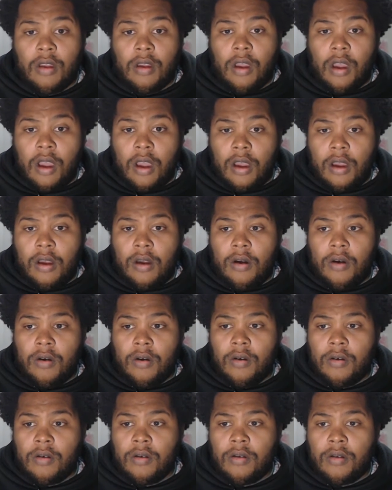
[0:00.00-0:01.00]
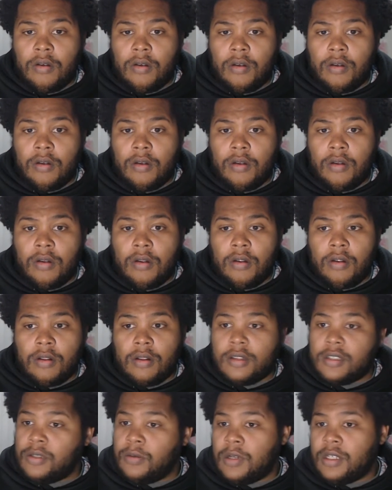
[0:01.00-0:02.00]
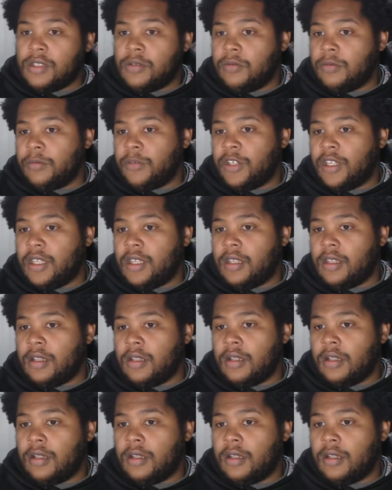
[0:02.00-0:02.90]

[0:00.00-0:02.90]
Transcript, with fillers: Oh. Let's watch it one more again.